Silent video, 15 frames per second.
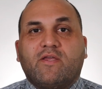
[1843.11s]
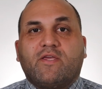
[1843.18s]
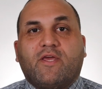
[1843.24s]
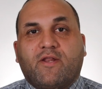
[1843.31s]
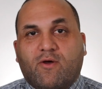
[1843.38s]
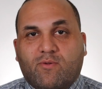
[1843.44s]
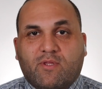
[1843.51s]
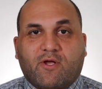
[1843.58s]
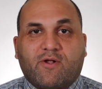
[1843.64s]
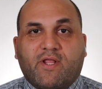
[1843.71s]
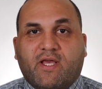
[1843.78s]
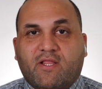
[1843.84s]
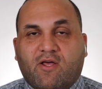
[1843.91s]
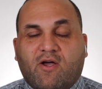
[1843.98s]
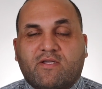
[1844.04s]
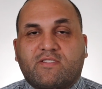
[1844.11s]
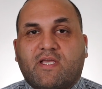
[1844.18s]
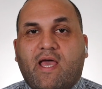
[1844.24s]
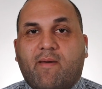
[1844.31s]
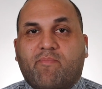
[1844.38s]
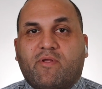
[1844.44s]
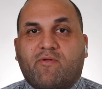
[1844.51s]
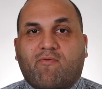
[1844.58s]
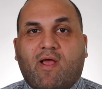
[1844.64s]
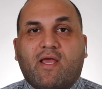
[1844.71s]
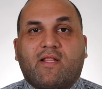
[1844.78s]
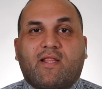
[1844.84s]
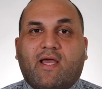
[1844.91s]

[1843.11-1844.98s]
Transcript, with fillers: you know, learning loss happened, right?